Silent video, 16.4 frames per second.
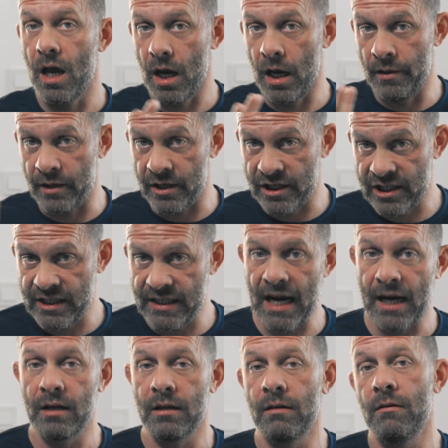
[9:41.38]
In the
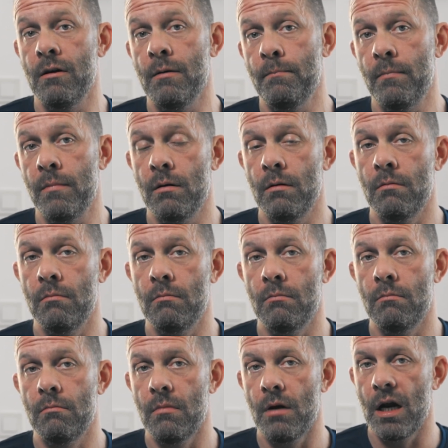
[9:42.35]
second group,
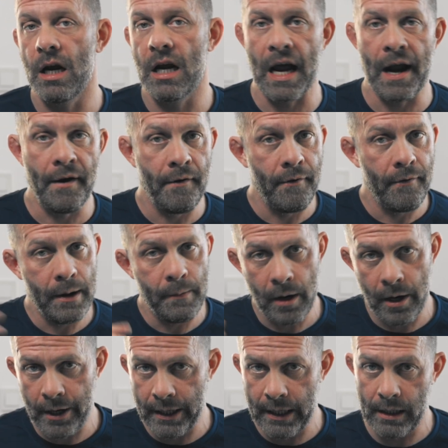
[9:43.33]
everybody